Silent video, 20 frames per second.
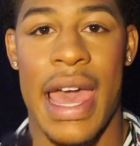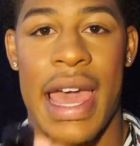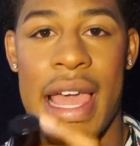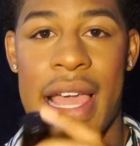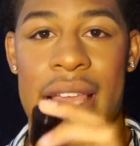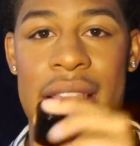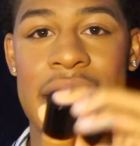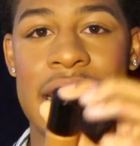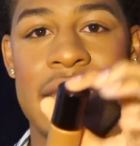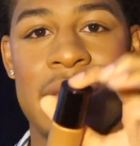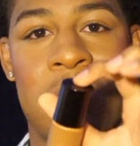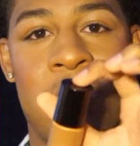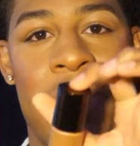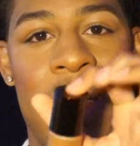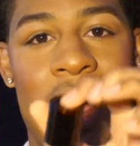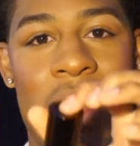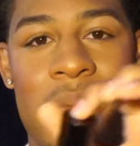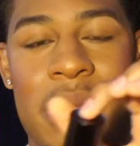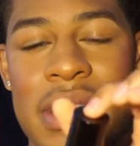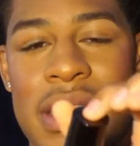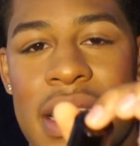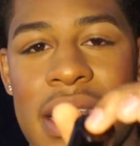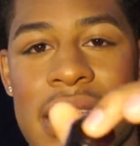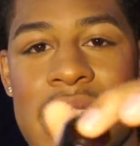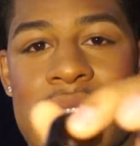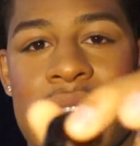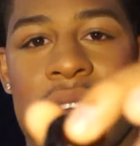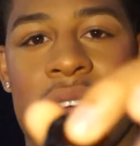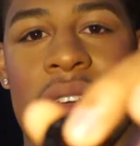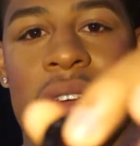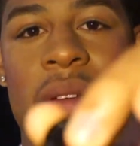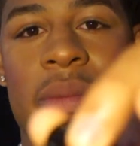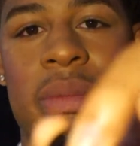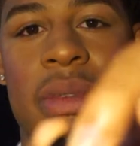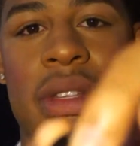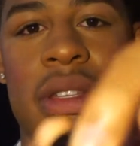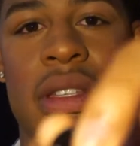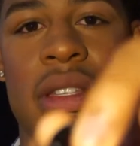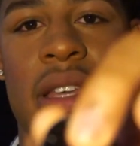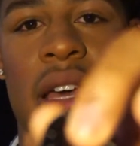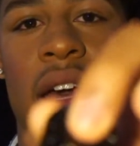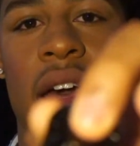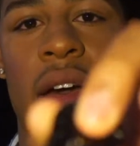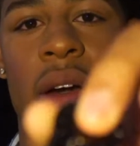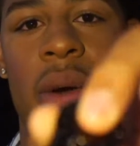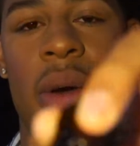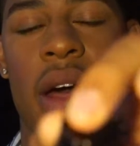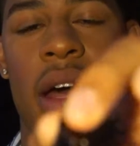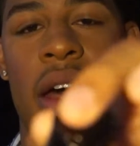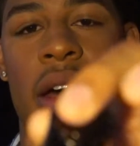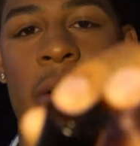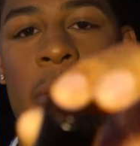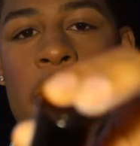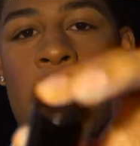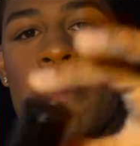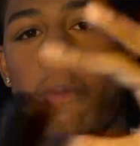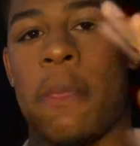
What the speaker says: hate this pump system. So